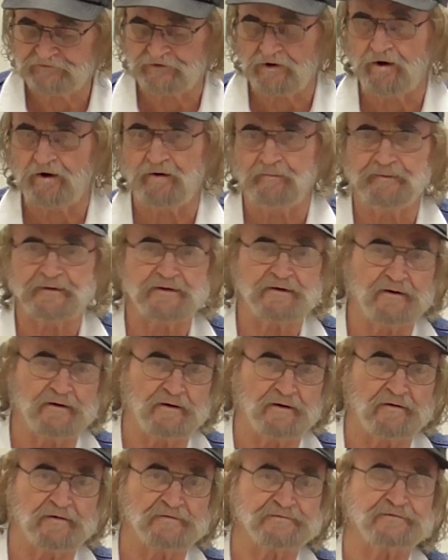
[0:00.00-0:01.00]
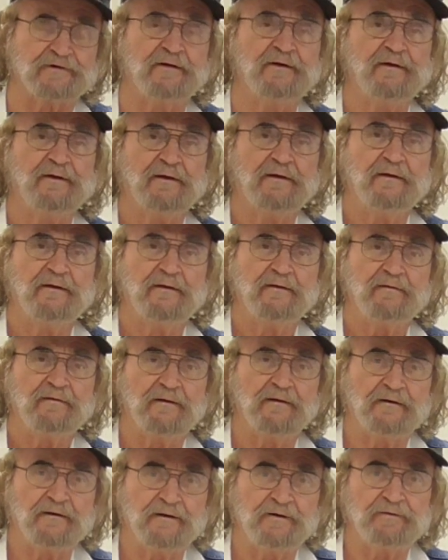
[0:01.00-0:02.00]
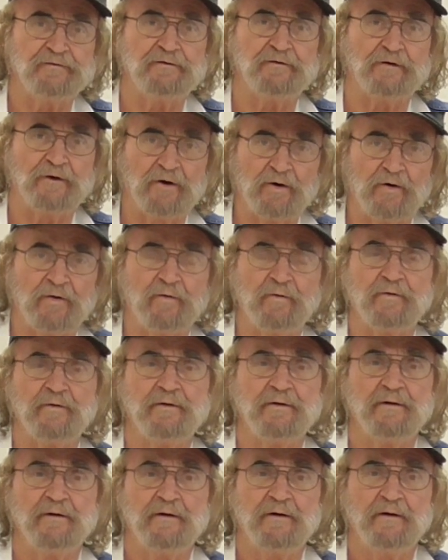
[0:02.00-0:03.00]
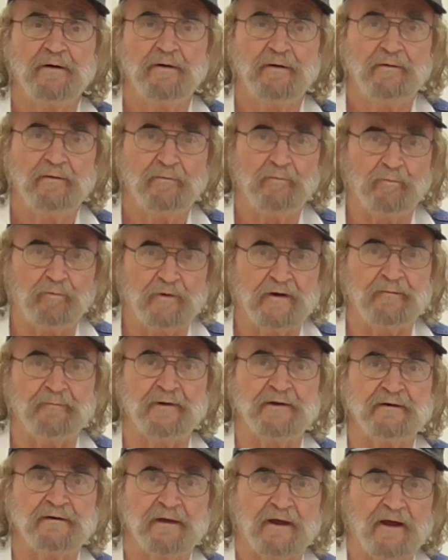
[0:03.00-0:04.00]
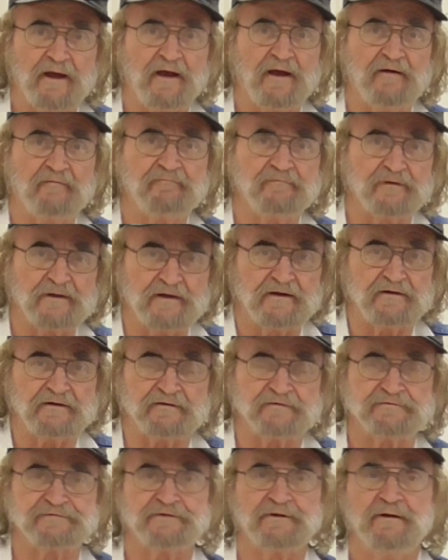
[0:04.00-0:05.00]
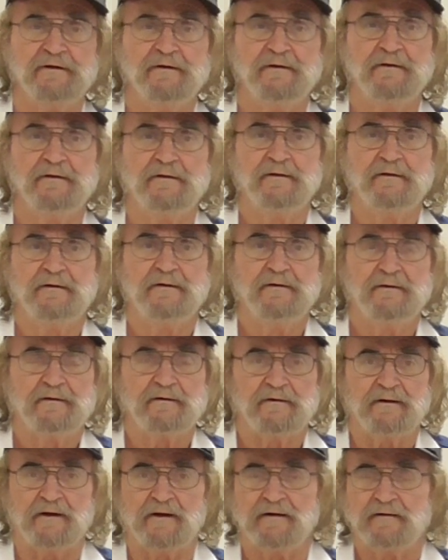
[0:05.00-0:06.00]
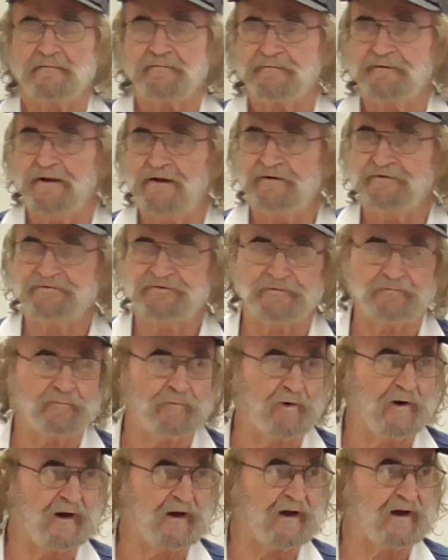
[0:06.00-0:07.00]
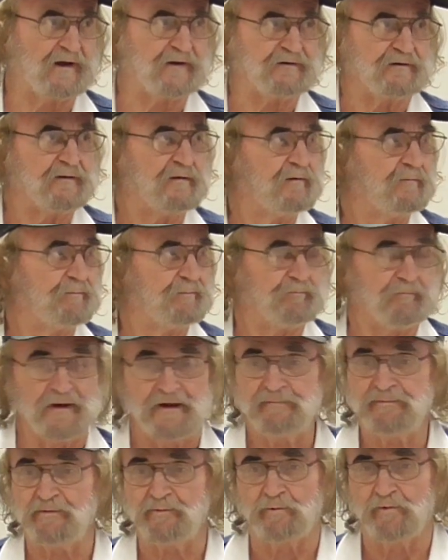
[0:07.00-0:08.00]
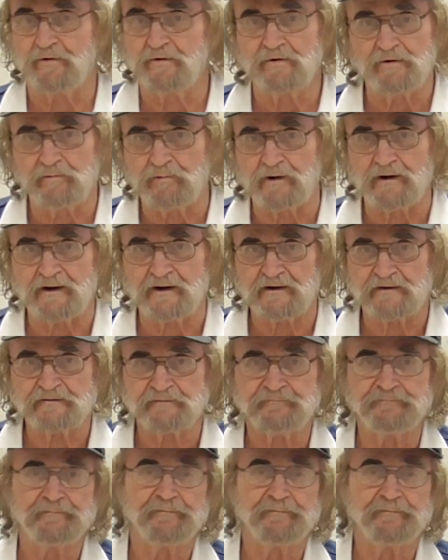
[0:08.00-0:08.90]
It's all because they didn't know women have legs. Now, nationwide, maybe worldwide,